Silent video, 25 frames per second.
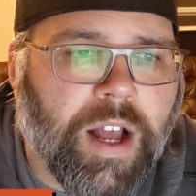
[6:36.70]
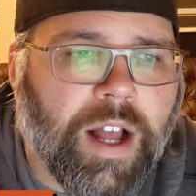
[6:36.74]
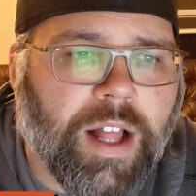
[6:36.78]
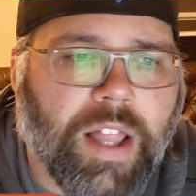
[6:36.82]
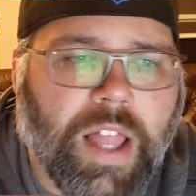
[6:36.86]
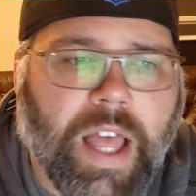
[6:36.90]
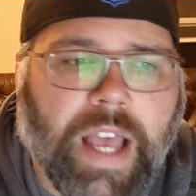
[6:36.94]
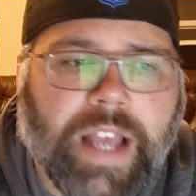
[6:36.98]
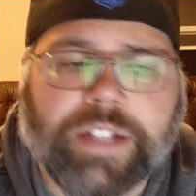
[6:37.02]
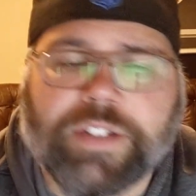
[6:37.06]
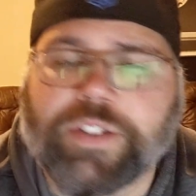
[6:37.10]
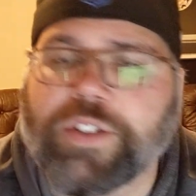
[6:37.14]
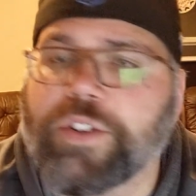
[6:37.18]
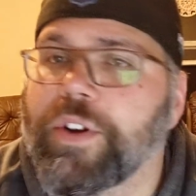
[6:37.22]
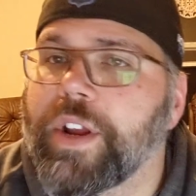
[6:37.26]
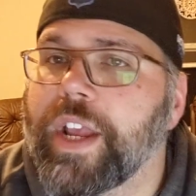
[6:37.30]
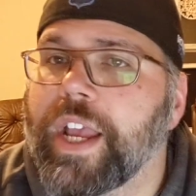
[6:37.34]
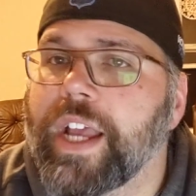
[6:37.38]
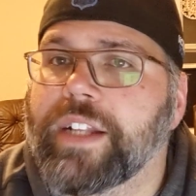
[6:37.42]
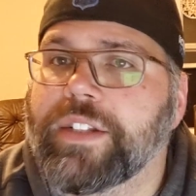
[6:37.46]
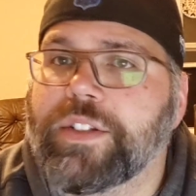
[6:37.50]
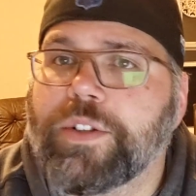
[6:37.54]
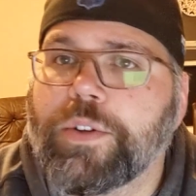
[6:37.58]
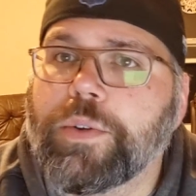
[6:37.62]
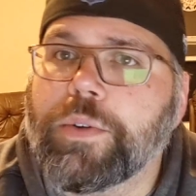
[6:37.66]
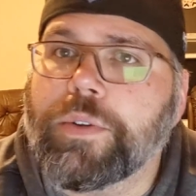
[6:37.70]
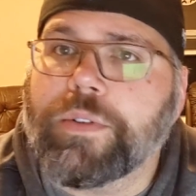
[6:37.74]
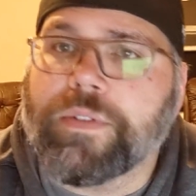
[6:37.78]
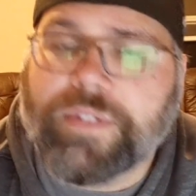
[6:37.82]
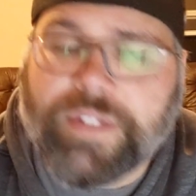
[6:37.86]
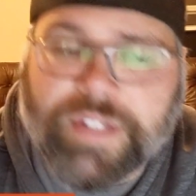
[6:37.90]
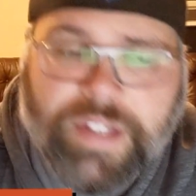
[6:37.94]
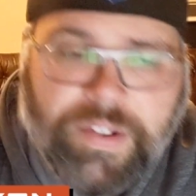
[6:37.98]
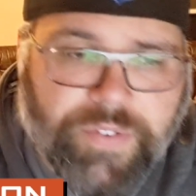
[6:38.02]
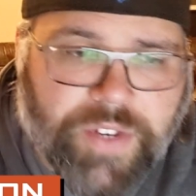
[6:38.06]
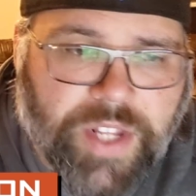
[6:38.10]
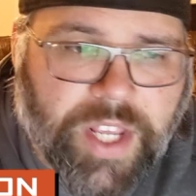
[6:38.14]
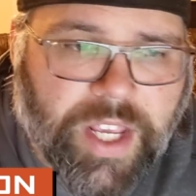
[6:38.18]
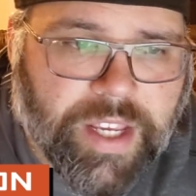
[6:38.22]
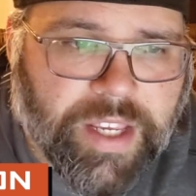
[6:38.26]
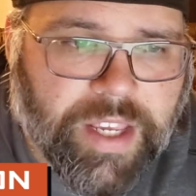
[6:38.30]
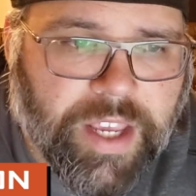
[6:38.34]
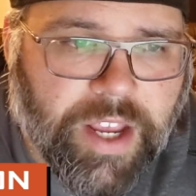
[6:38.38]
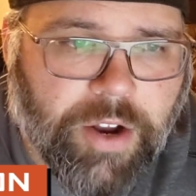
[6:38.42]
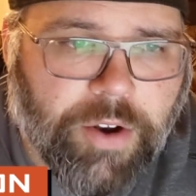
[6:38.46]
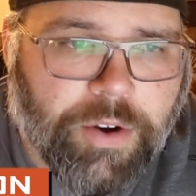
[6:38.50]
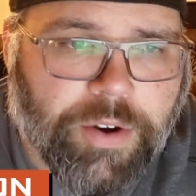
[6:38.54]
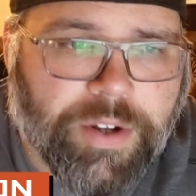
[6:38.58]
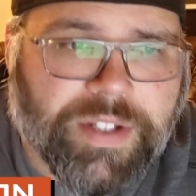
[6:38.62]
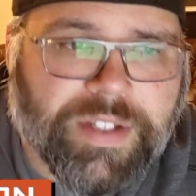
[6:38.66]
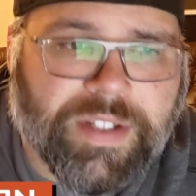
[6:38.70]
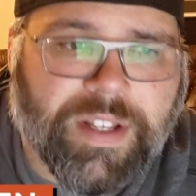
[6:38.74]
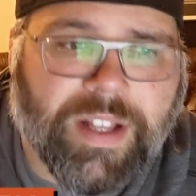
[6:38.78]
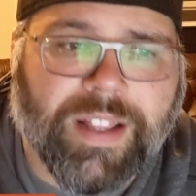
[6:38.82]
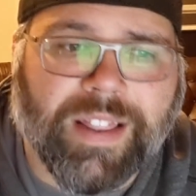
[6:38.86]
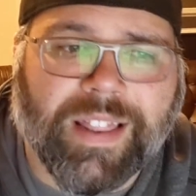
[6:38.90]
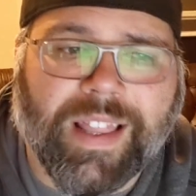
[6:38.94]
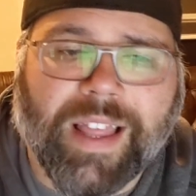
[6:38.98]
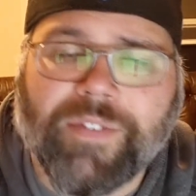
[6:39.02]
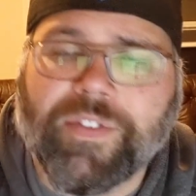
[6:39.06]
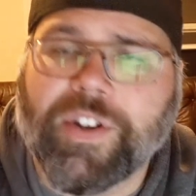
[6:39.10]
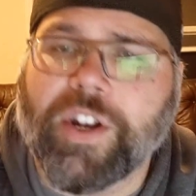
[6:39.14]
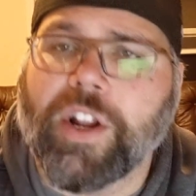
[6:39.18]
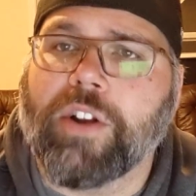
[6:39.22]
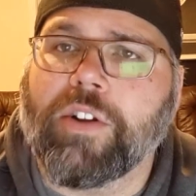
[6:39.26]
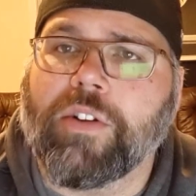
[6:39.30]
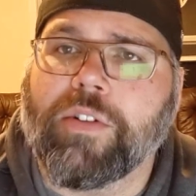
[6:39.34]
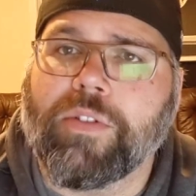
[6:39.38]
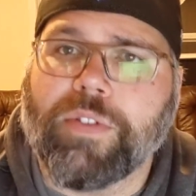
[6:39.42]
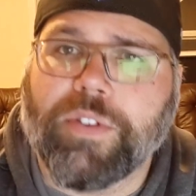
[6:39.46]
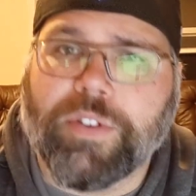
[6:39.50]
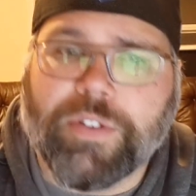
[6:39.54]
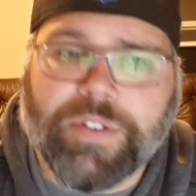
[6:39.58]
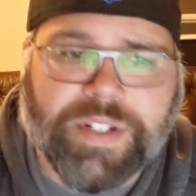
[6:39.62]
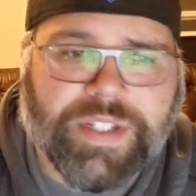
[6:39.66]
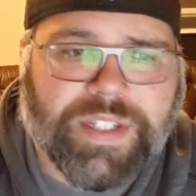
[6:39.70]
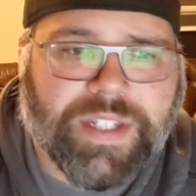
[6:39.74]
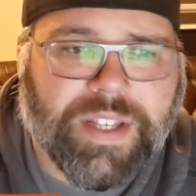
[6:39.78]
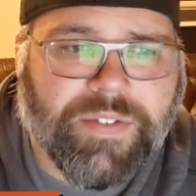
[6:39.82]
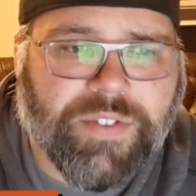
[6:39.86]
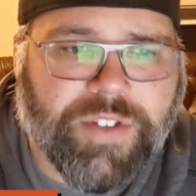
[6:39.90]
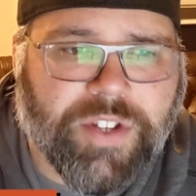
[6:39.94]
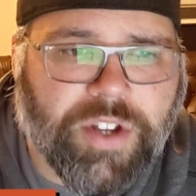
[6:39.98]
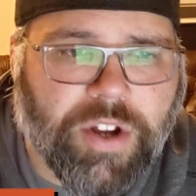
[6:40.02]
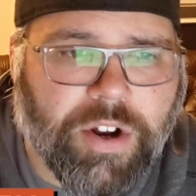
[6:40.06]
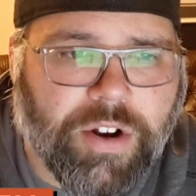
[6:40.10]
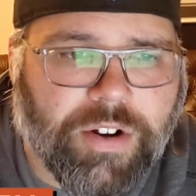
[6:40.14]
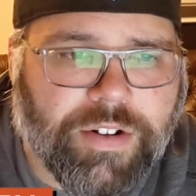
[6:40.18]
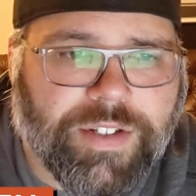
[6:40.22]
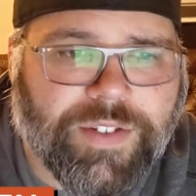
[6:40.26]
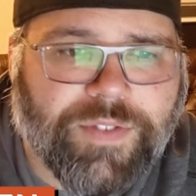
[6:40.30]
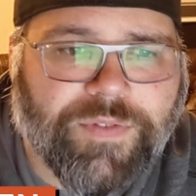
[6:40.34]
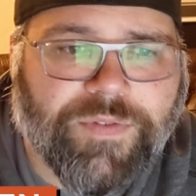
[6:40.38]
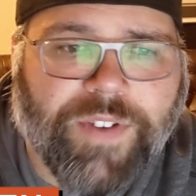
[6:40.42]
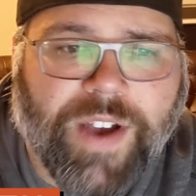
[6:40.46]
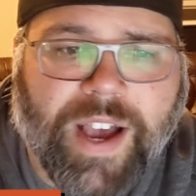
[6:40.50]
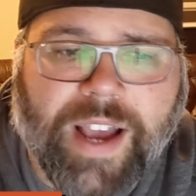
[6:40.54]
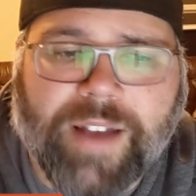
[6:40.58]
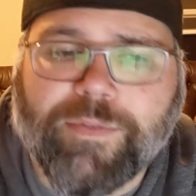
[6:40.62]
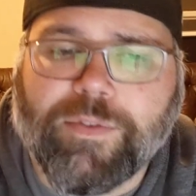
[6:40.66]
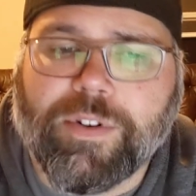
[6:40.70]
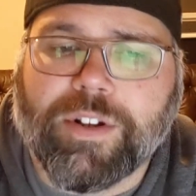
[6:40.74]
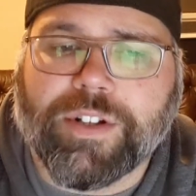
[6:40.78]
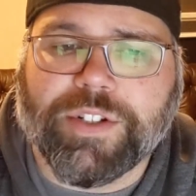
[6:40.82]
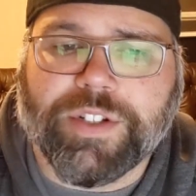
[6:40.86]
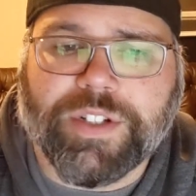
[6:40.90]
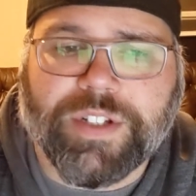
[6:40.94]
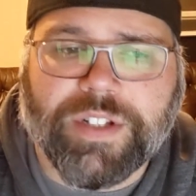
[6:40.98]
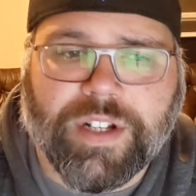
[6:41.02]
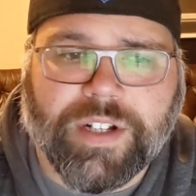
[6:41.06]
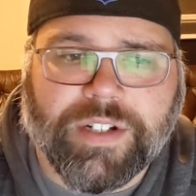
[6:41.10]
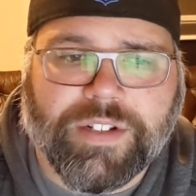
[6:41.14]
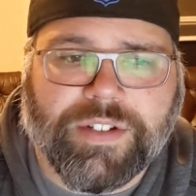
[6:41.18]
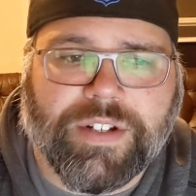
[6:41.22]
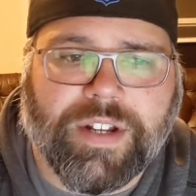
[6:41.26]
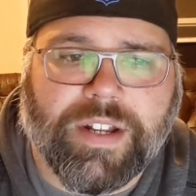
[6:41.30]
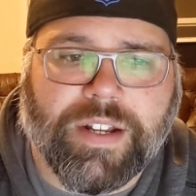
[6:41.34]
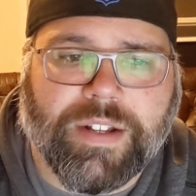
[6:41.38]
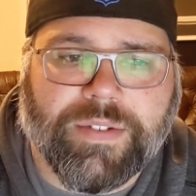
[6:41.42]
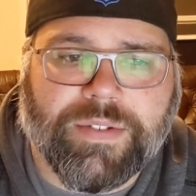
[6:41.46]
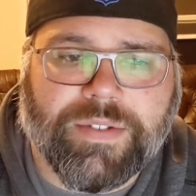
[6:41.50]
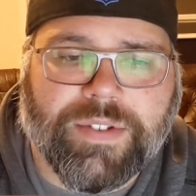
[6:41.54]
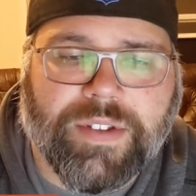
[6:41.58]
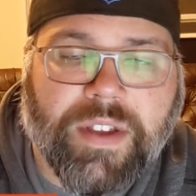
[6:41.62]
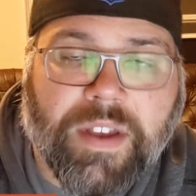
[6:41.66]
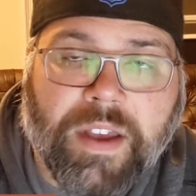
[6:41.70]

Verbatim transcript: Uh, last year, he had two hundred seventy-eight carries, one thousand one hundred thirty-seven yards, five rushing touchdowns.